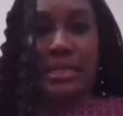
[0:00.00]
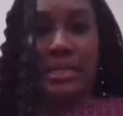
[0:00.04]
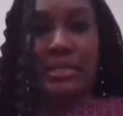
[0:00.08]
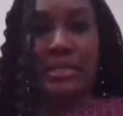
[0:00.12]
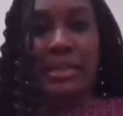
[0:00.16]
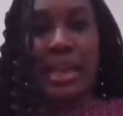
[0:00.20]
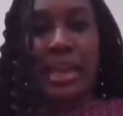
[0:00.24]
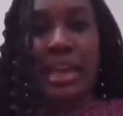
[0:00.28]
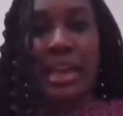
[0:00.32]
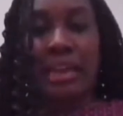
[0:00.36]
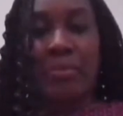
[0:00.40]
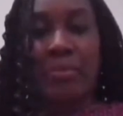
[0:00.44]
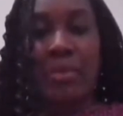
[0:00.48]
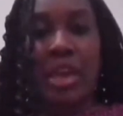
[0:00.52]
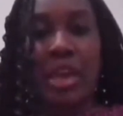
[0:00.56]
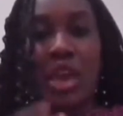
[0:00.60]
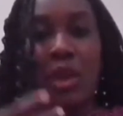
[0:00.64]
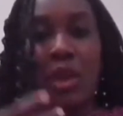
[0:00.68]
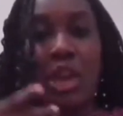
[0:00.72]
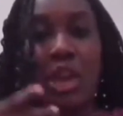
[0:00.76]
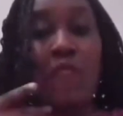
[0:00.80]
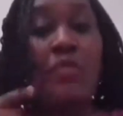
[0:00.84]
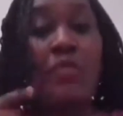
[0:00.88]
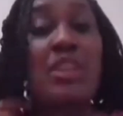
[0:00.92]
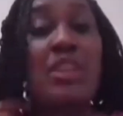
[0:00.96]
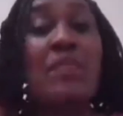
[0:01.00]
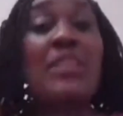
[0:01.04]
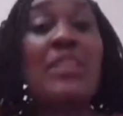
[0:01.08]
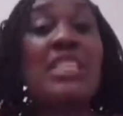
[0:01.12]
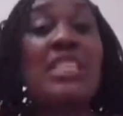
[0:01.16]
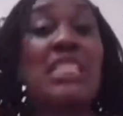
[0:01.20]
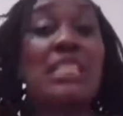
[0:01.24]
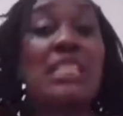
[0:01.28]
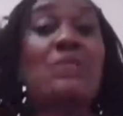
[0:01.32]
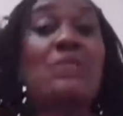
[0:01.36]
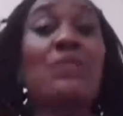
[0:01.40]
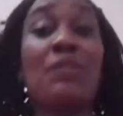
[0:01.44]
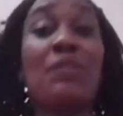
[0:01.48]
time. Even if
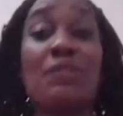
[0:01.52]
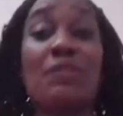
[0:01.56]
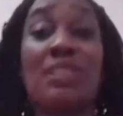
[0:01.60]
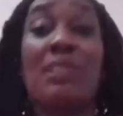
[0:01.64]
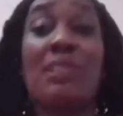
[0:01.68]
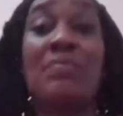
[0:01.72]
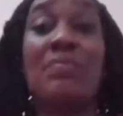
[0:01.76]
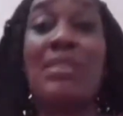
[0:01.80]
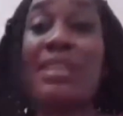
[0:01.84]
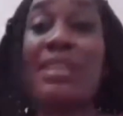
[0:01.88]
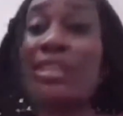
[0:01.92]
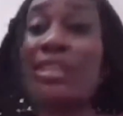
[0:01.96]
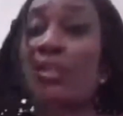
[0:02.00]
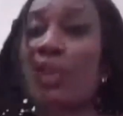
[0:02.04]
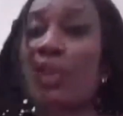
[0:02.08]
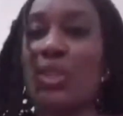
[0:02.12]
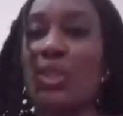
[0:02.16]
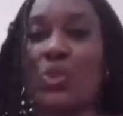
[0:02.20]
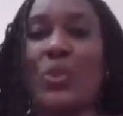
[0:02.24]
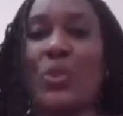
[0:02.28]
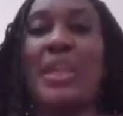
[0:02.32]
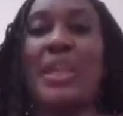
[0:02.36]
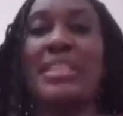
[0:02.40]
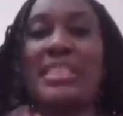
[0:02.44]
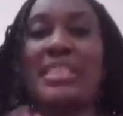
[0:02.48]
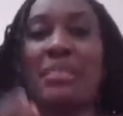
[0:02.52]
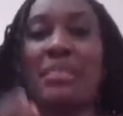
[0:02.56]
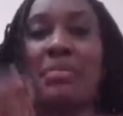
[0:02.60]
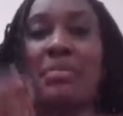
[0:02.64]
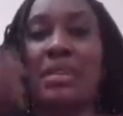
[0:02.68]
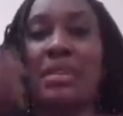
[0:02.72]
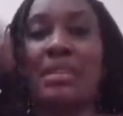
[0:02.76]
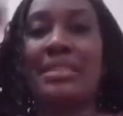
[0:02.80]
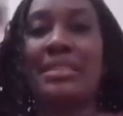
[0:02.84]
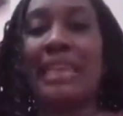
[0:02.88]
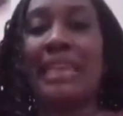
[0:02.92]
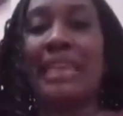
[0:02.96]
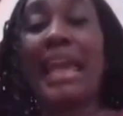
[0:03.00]
it is 15 minutes or 20
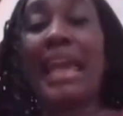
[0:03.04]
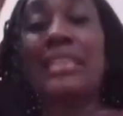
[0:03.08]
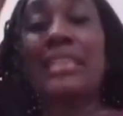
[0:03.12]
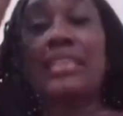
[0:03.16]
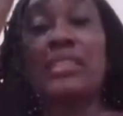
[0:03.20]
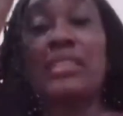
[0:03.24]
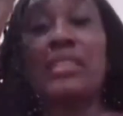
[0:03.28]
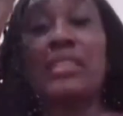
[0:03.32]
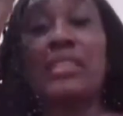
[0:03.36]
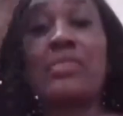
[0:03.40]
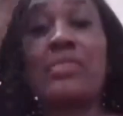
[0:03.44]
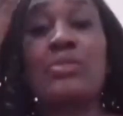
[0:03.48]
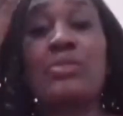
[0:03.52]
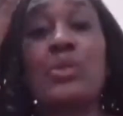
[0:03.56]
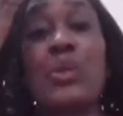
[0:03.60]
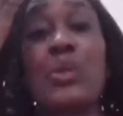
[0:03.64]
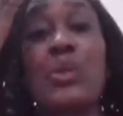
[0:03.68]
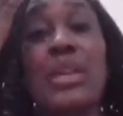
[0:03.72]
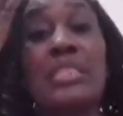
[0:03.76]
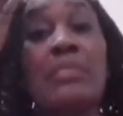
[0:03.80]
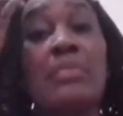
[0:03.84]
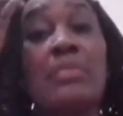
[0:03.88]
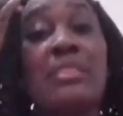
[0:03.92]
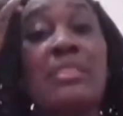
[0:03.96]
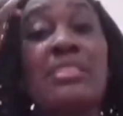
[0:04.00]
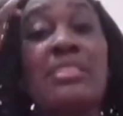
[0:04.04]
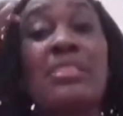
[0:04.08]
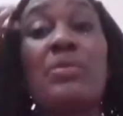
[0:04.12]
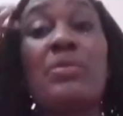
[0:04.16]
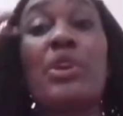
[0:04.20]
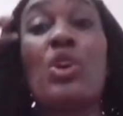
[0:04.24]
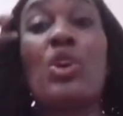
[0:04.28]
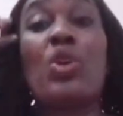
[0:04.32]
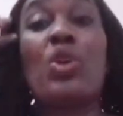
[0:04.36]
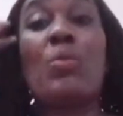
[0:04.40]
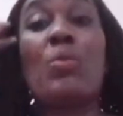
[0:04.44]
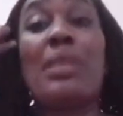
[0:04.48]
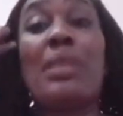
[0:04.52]
minutes. Actually, 20 minutes is the
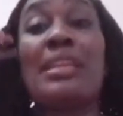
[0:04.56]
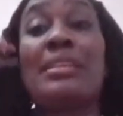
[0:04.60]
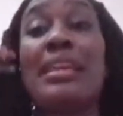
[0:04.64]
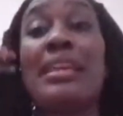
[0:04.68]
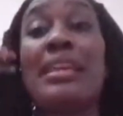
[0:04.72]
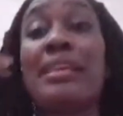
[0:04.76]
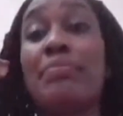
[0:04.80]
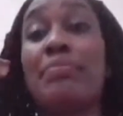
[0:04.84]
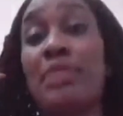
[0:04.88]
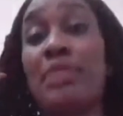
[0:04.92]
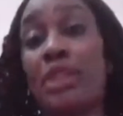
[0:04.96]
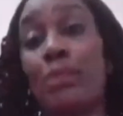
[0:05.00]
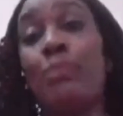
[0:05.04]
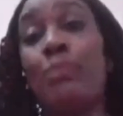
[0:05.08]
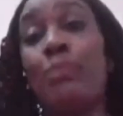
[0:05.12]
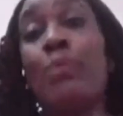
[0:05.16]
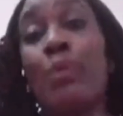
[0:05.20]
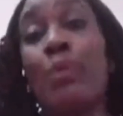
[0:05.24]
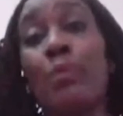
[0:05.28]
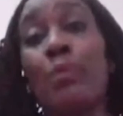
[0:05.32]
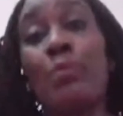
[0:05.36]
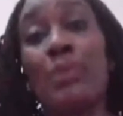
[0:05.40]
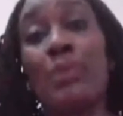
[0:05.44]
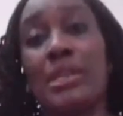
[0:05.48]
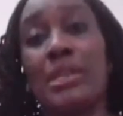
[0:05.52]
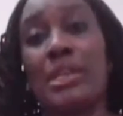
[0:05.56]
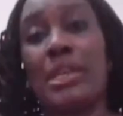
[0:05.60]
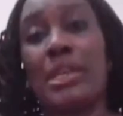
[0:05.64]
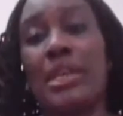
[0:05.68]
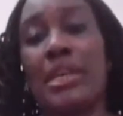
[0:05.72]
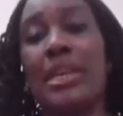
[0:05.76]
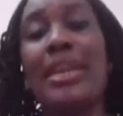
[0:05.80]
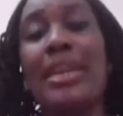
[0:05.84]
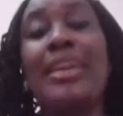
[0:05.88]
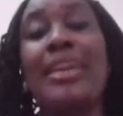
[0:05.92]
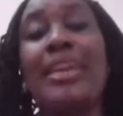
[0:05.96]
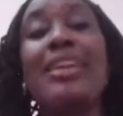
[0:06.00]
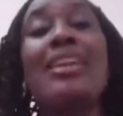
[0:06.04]
recommended minimum per day.
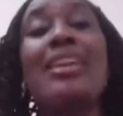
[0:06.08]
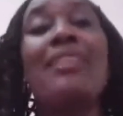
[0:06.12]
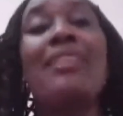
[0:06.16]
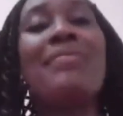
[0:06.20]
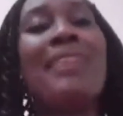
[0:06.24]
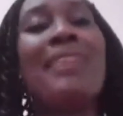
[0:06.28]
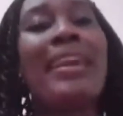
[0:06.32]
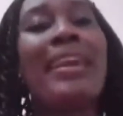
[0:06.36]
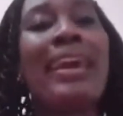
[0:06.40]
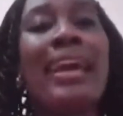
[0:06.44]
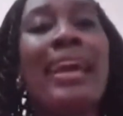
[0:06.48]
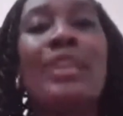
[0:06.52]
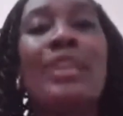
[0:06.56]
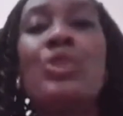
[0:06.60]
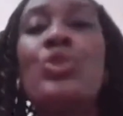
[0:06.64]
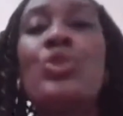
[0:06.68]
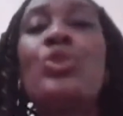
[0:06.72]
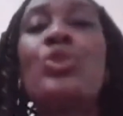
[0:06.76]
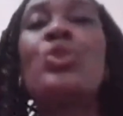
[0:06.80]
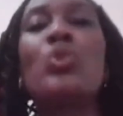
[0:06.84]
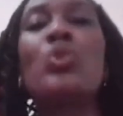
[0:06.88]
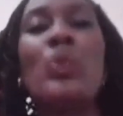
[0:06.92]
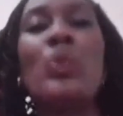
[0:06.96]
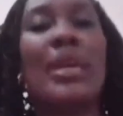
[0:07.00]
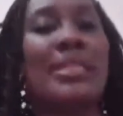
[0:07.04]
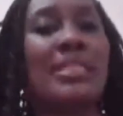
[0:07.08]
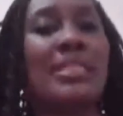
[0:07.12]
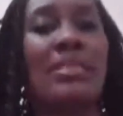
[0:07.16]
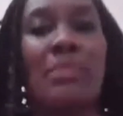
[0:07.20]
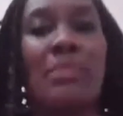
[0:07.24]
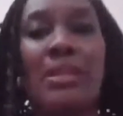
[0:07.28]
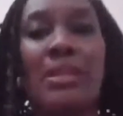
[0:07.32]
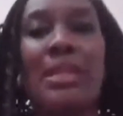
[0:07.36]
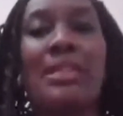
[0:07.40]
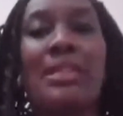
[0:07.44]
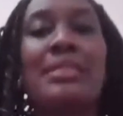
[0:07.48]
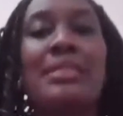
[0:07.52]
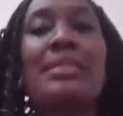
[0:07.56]
If they can do 20
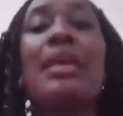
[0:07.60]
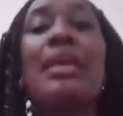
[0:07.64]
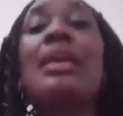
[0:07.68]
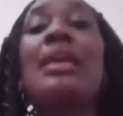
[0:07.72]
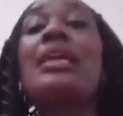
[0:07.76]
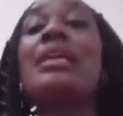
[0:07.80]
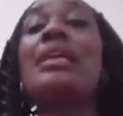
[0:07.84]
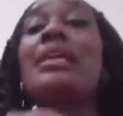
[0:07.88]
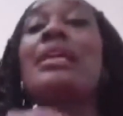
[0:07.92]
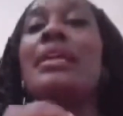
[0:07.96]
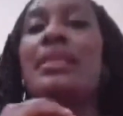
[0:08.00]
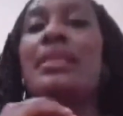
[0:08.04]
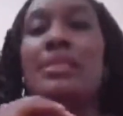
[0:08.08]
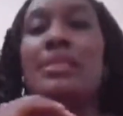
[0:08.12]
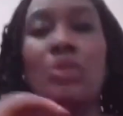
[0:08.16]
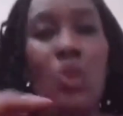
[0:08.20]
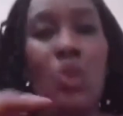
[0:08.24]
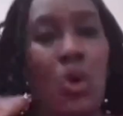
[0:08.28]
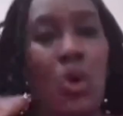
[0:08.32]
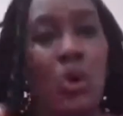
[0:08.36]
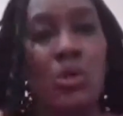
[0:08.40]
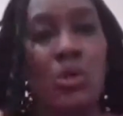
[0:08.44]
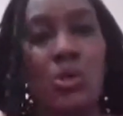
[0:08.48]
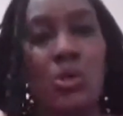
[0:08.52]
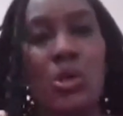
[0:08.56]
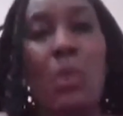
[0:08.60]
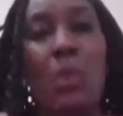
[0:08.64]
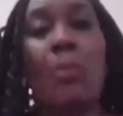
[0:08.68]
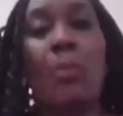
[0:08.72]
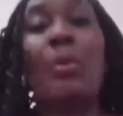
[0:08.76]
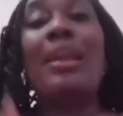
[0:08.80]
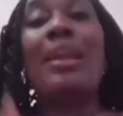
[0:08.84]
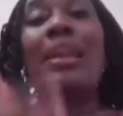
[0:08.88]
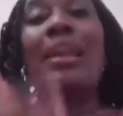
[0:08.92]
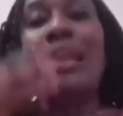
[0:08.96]
minutes, it's awesome, but